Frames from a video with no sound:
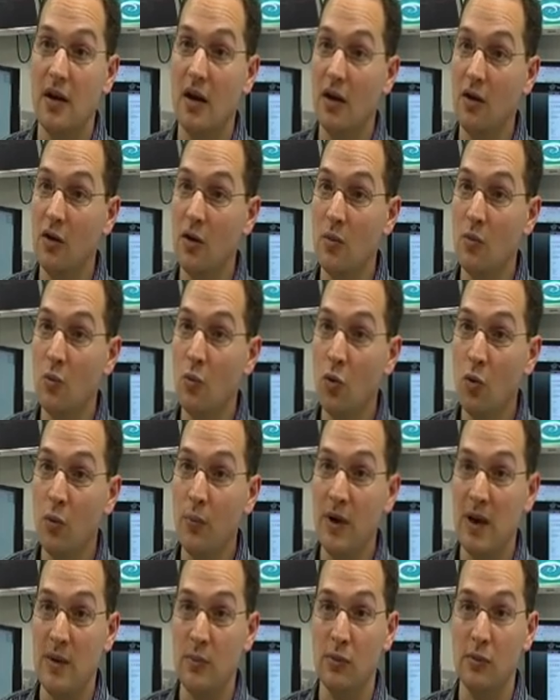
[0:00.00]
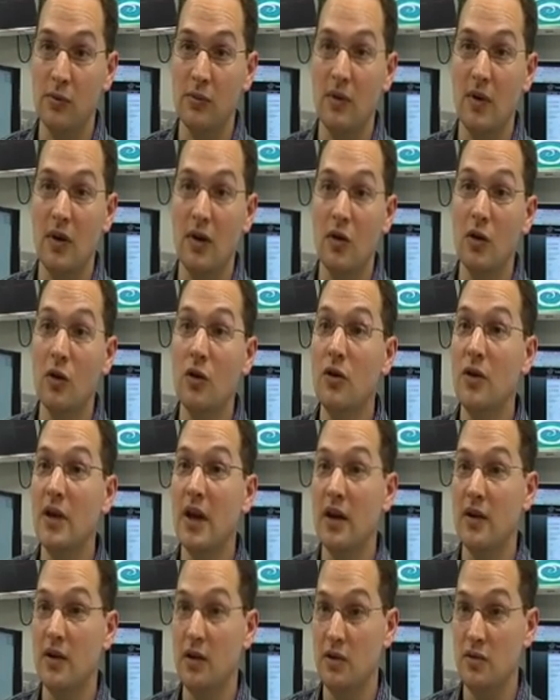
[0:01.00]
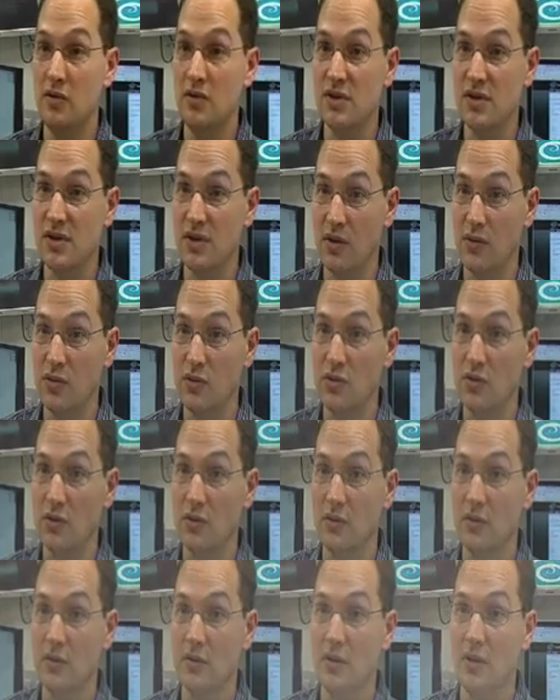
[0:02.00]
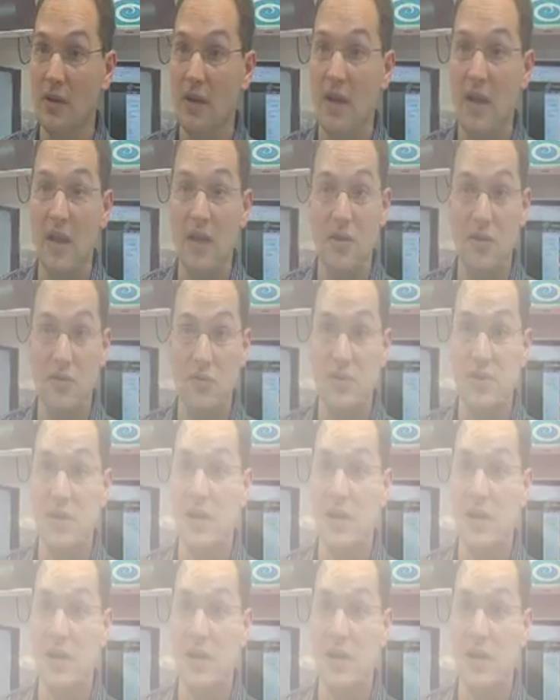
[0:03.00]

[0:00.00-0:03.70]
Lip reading: A lot more people learn how to use the synchrotron and use